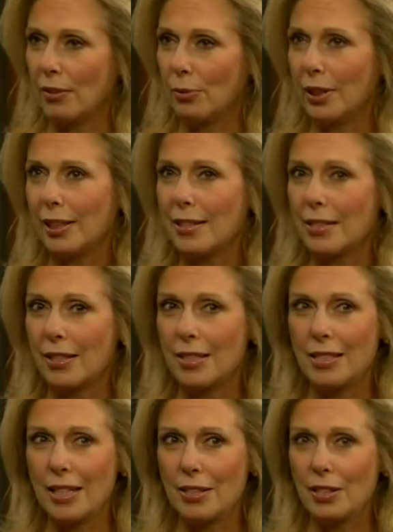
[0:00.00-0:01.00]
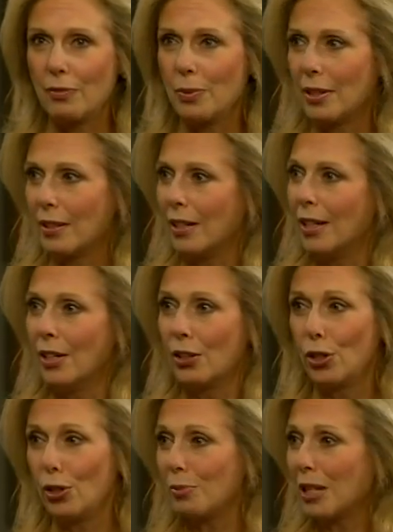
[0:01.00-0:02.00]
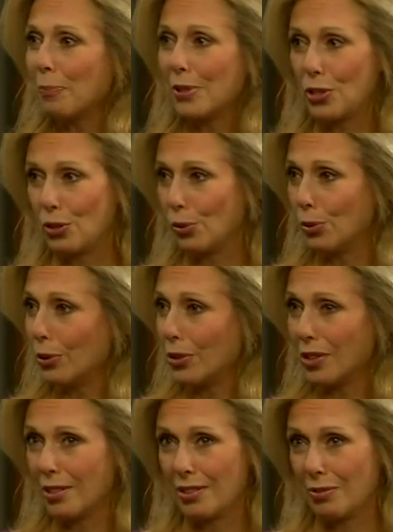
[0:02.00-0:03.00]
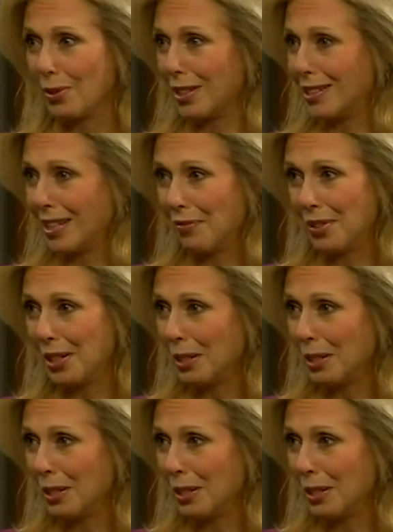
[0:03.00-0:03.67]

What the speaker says: realize that these kids have been cooped up in school since, what, 7 in